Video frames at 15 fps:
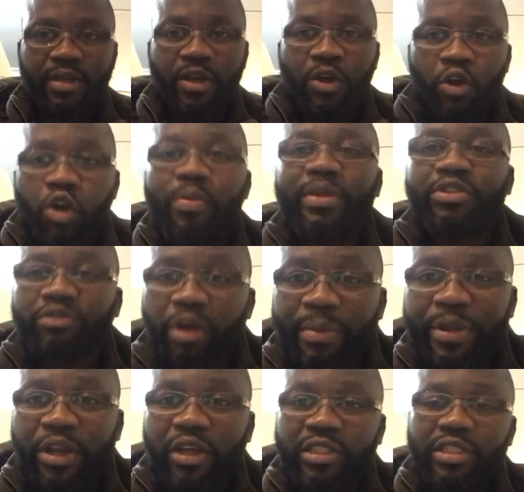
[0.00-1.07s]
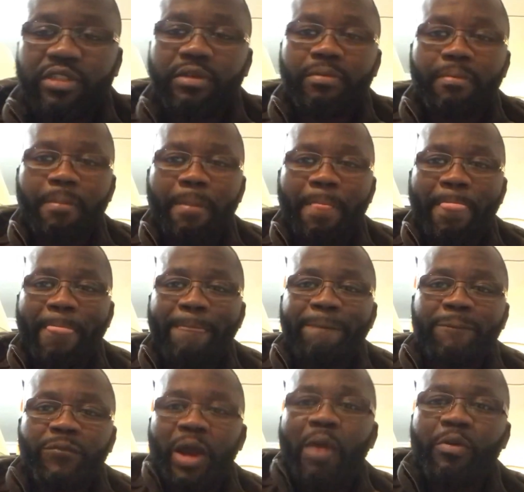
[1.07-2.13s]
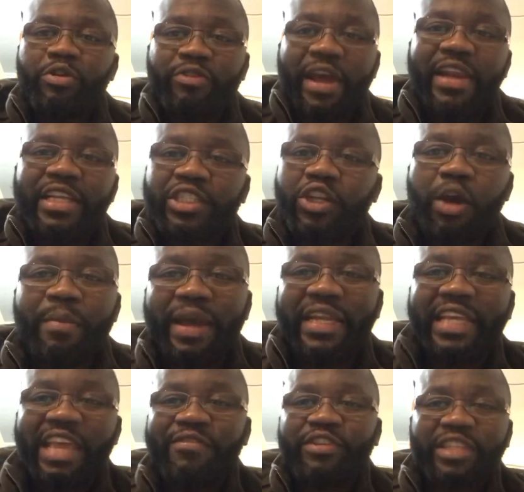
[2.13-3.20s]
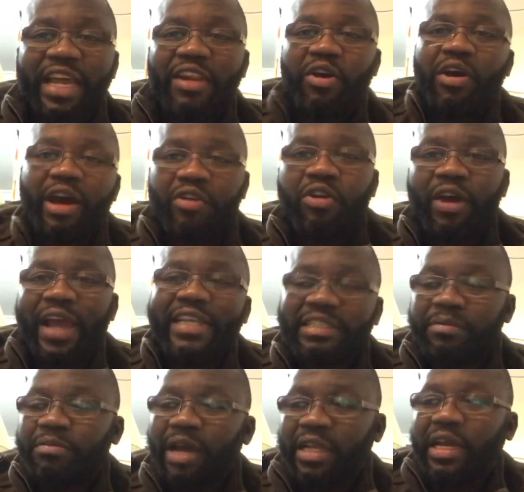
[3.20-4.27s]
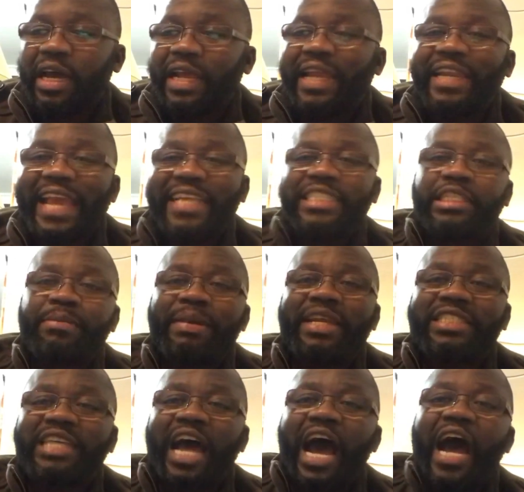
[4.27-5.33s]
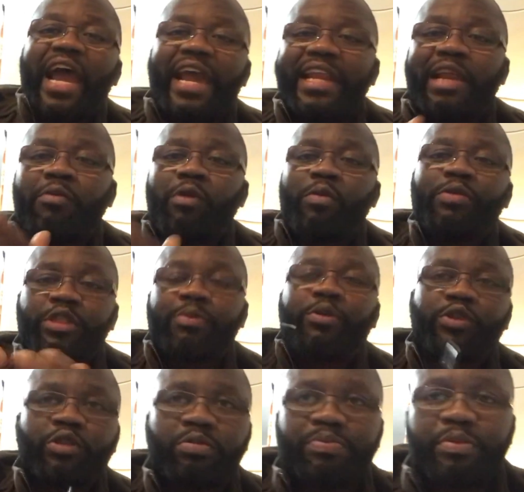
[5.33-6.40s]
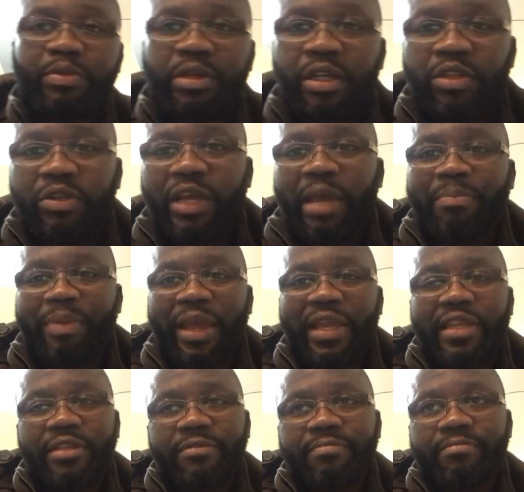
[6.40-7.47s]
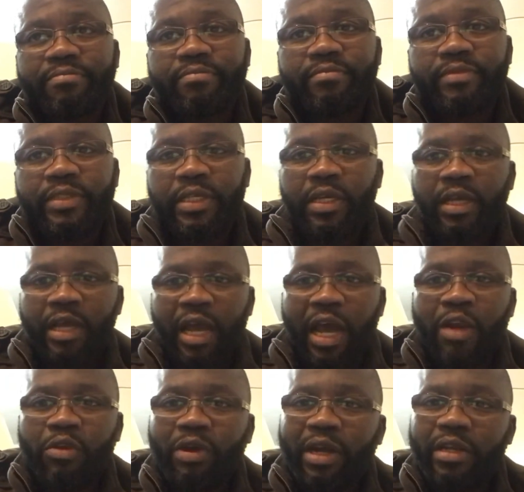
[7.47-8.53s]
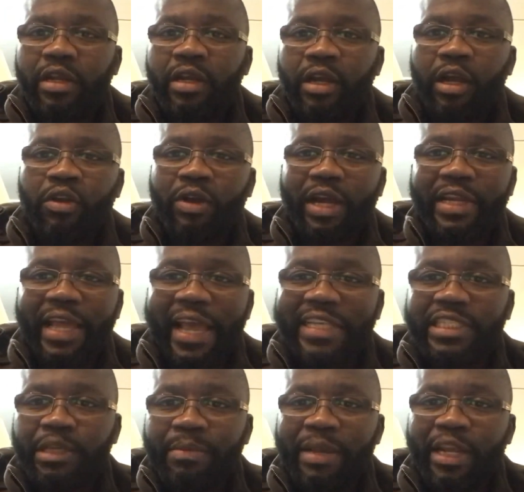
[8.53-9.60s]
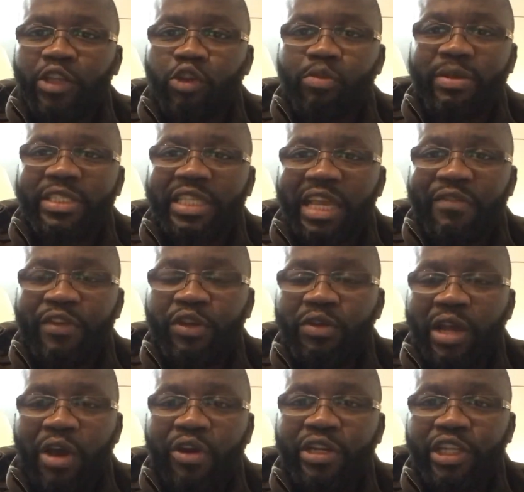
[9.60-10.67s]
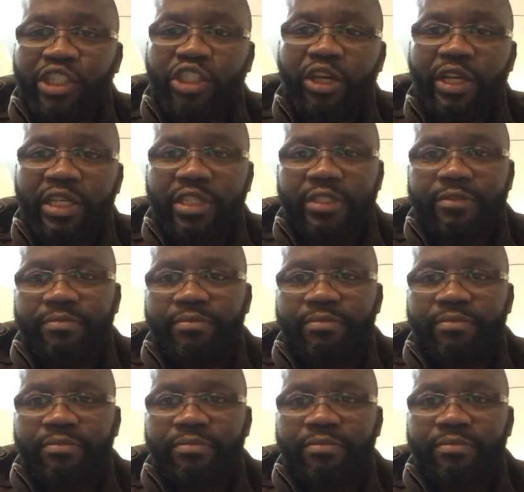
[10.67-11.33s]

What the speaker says: Uber's robbing us. Why would riders come and give us an estimate that's higher than what we're supposed to get paid? And look at the estimators Uber's giving you now on these journeys.